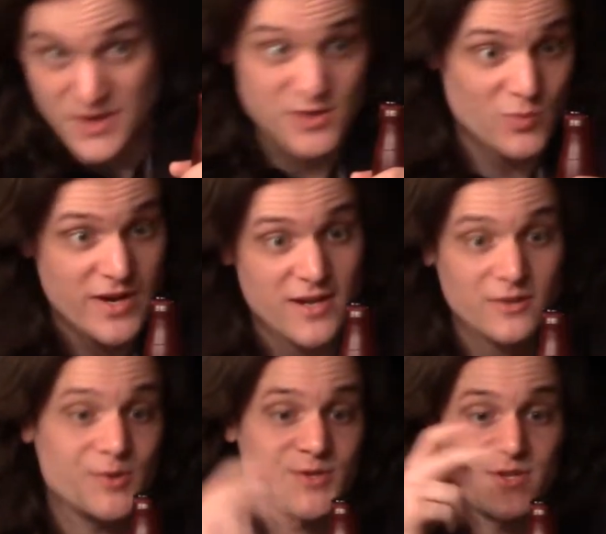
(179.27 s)
So we're getting
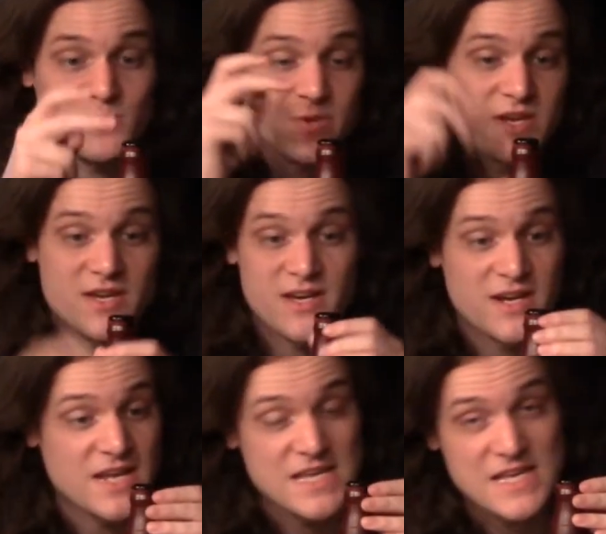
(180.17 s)
close to this being a